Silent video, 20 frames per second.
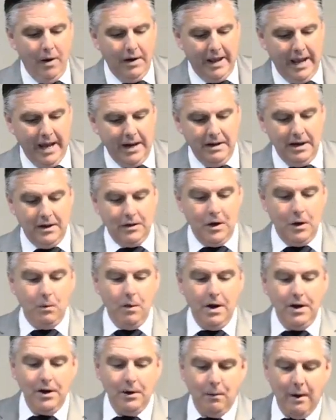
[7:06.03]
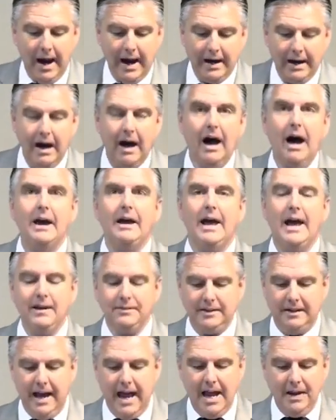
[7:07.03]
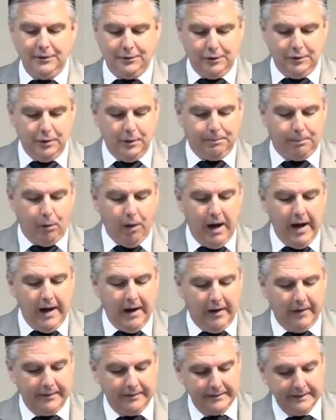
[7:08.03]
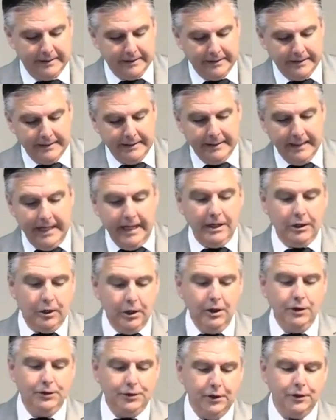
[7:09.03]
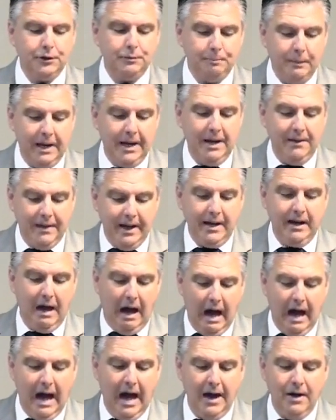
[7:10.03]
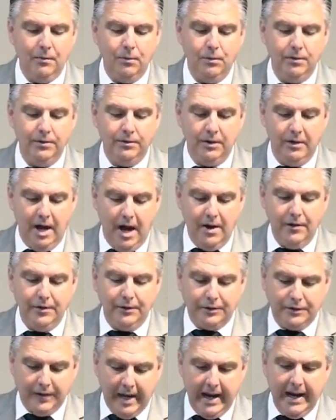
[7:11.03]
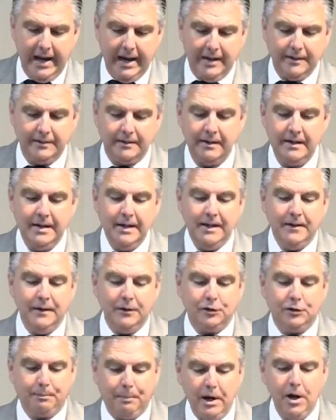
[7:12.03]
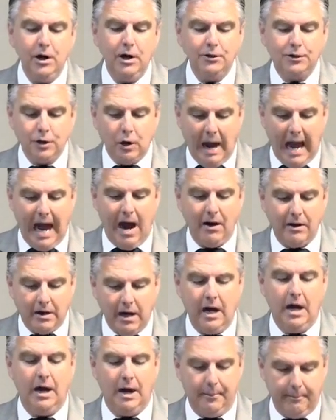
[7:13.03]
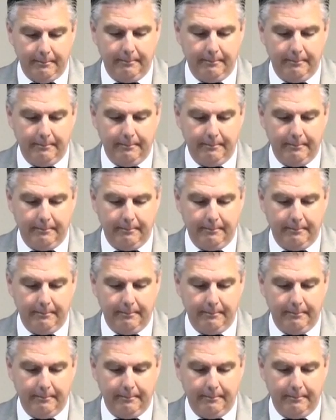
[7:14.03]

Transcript: it, and you wonder why God hasn't answered your prayer. It could just be that God understands the spiritual outcome